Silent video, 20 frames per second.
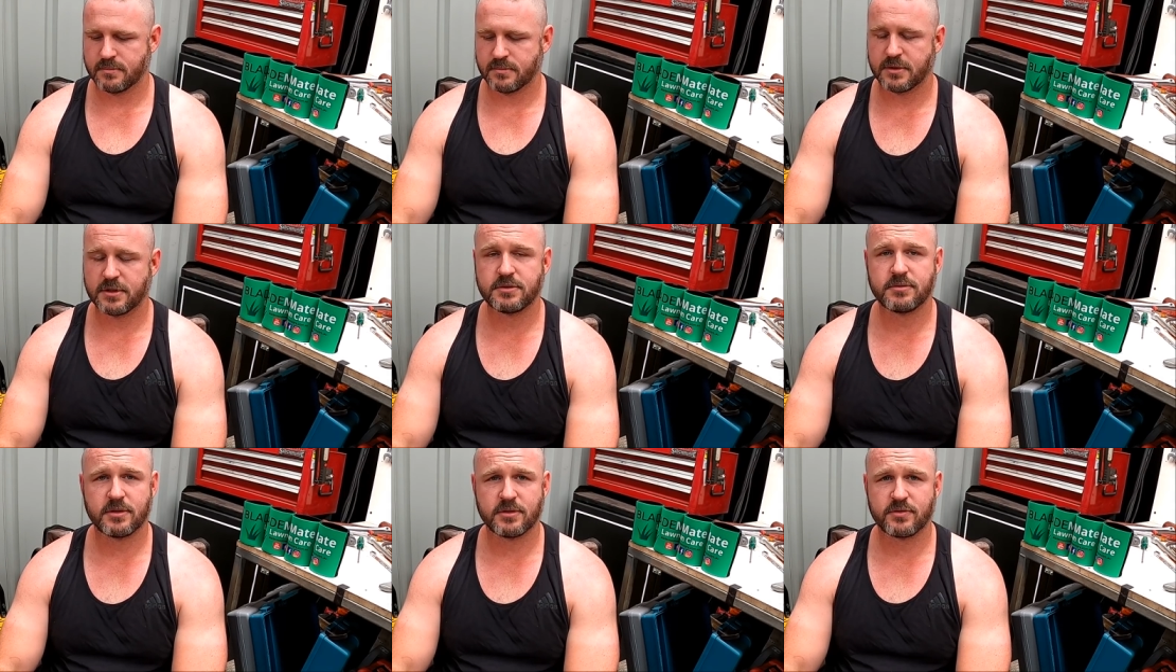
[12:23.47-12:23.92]

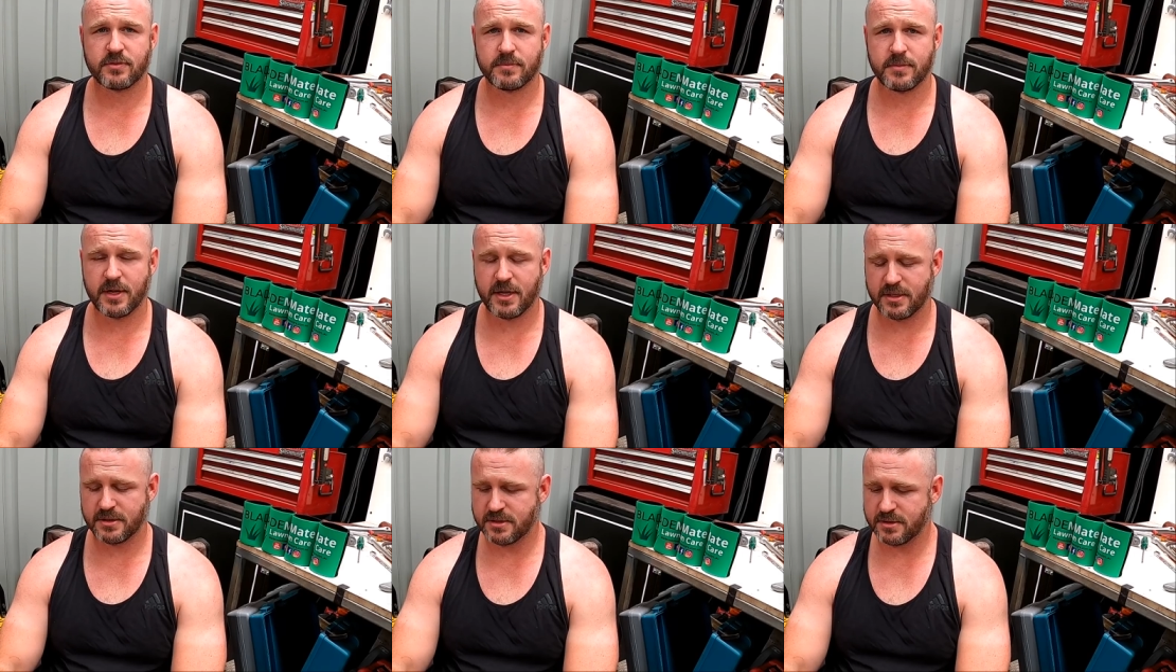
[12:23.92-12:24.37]
So this one's
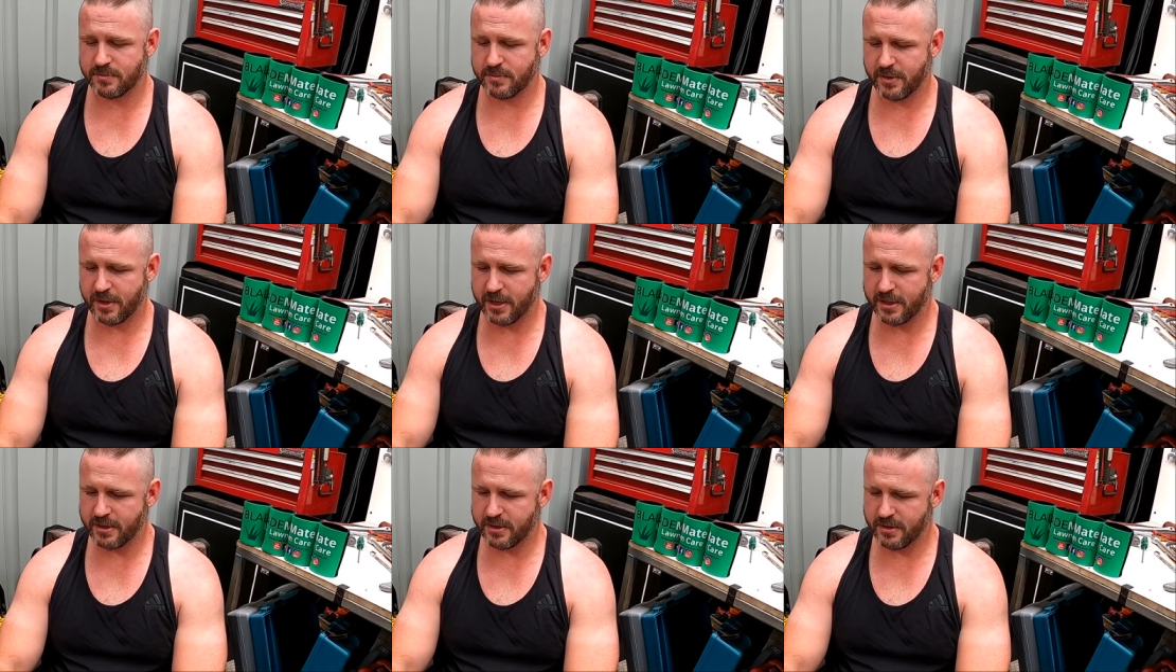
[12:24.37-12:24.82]
from Nancy
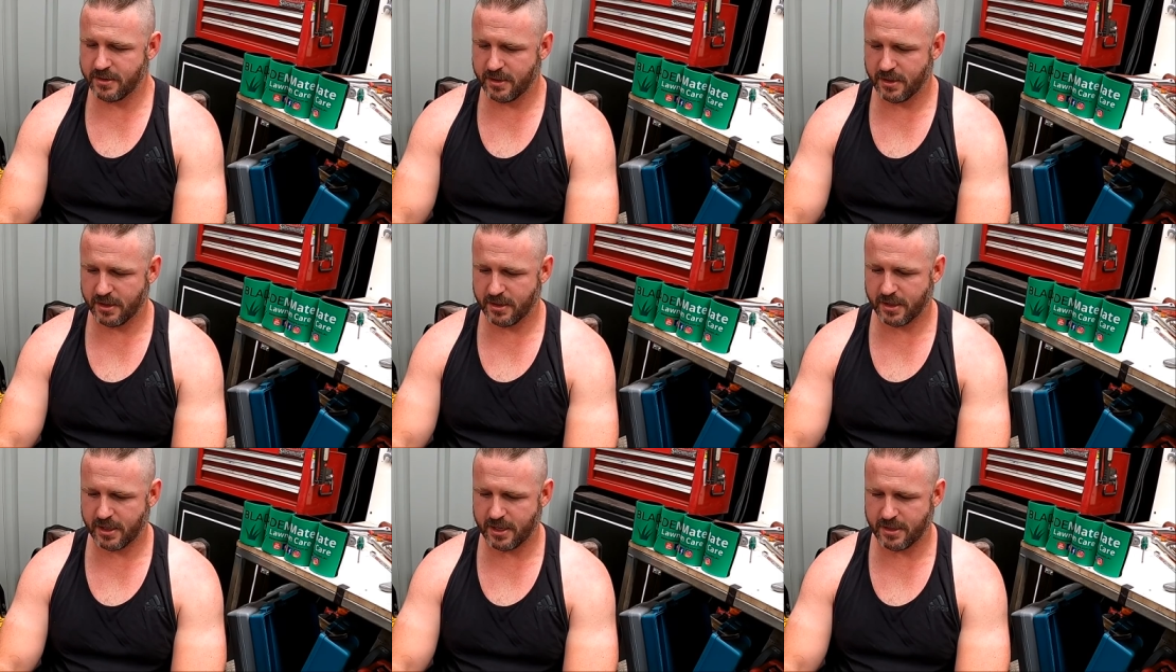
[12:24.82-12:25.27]
Brady.
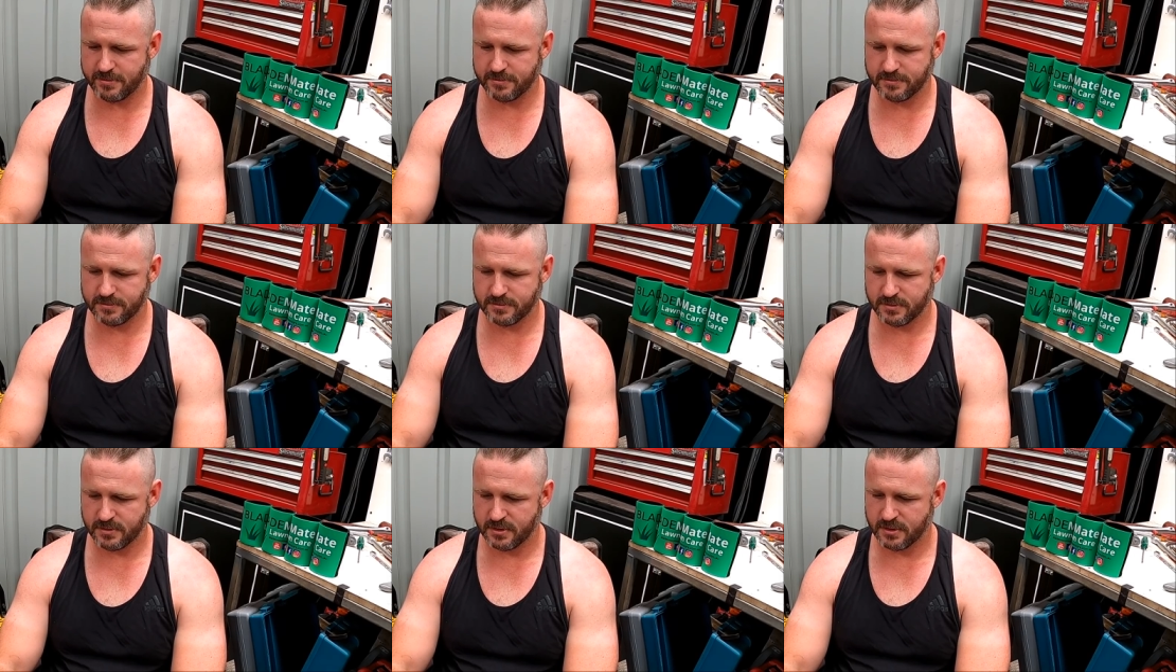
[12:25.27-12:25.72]
How you
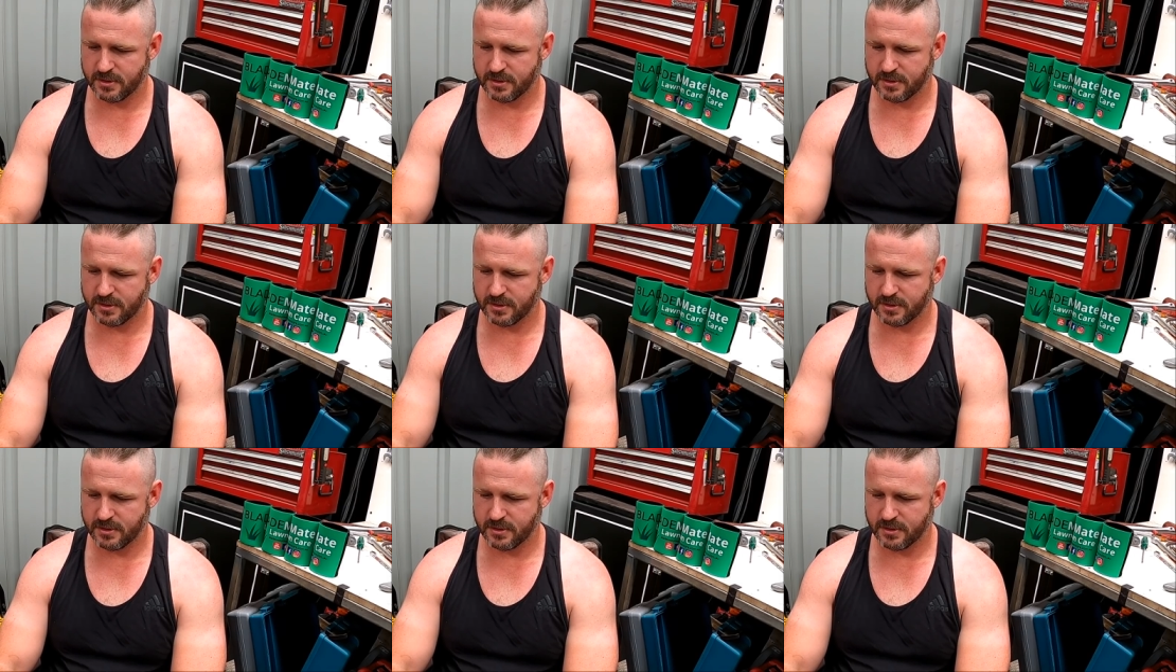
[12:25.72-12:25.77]
going?